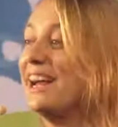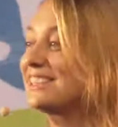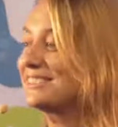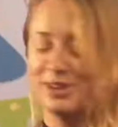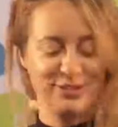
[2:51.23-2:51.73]

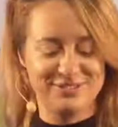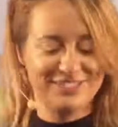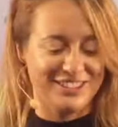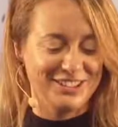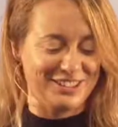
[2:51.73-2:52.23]
no,
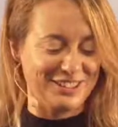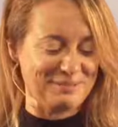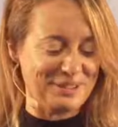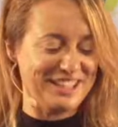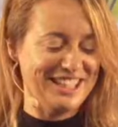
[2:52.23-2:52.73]
not a
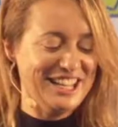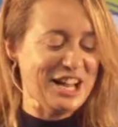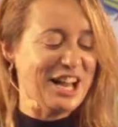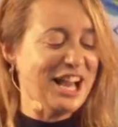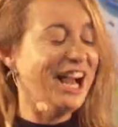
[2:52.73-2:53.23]
grandparent,
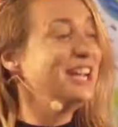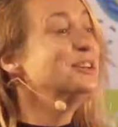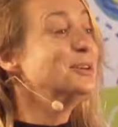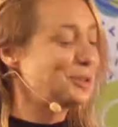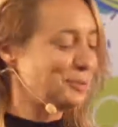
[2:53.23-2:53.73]
a
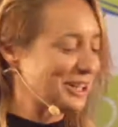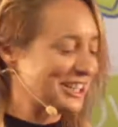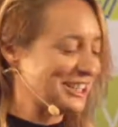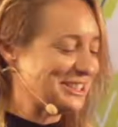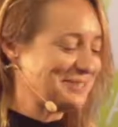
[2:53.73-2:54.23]
youth
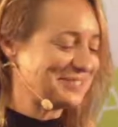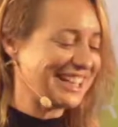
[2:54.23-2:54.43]
worker,